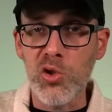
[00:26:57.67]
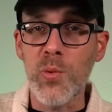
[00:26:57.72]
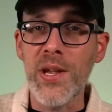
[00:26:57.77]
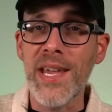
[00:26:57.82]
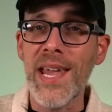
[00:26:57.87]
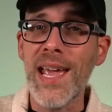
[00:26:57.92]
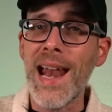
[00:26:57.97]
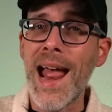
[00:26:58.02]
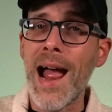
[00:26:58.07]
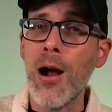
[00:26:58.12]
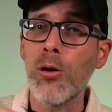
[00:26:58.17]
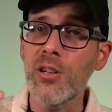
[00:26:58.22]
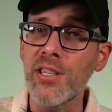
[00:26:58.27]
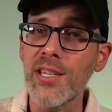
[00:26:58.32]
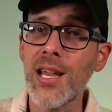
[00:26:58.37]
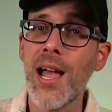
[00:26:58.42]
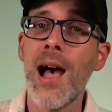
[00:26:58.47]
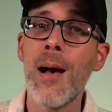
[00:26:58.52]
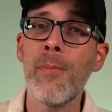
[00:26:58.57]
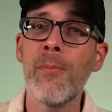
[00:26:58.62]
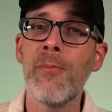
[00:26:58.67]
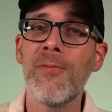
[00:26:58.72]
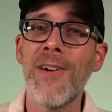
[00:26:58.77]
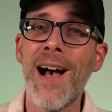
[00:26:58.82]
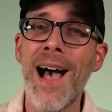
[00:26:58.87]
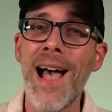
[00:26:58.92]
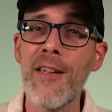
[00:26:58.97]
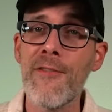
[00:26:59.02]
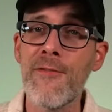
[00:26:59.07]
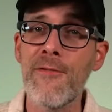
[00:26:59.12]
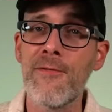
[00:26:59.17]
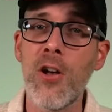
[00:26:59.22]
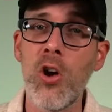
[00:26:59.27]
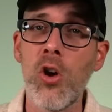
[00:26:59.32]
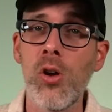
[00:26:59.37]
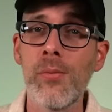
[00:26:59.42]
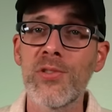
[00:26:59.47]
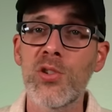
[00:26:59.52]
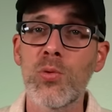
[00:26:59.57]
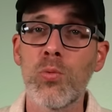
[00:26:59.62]
we get our top five
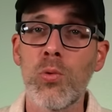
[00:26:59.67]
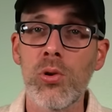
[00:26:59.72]
films